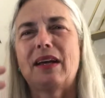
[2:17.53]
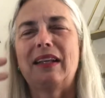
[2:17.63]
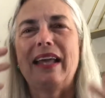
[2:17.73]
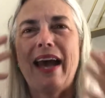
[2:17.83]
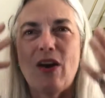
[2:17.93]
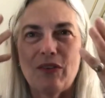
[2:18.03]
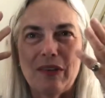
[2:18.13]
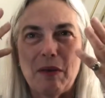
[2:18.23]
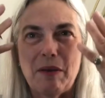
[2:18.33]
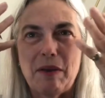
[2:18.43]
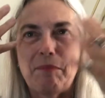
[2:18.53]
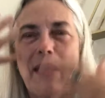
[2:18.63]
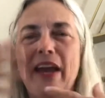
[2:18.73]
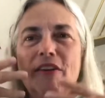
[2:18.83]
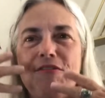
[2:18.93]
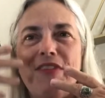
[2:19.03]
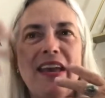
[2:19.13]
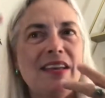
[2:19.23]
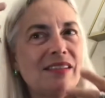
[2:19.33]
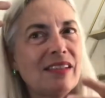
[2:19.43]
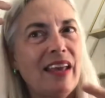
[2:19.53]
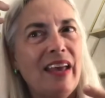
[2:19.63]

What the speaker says: clown, a pale face,